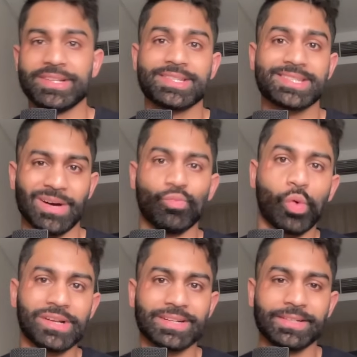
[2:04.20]

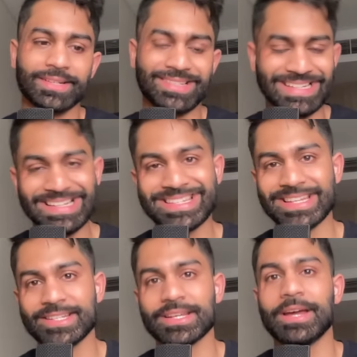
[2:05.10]
somewhat
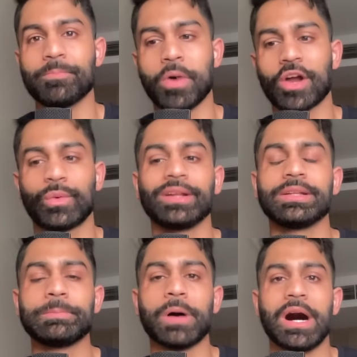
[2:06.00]
decent and
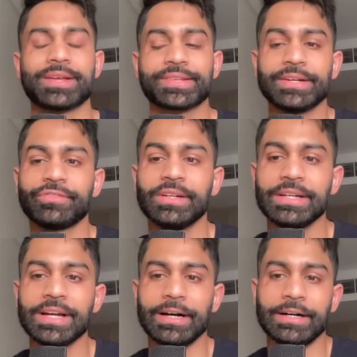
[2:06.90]
moderately positive,
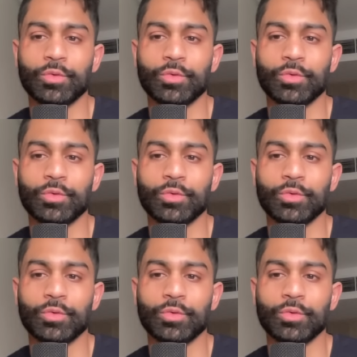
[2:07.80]
uh,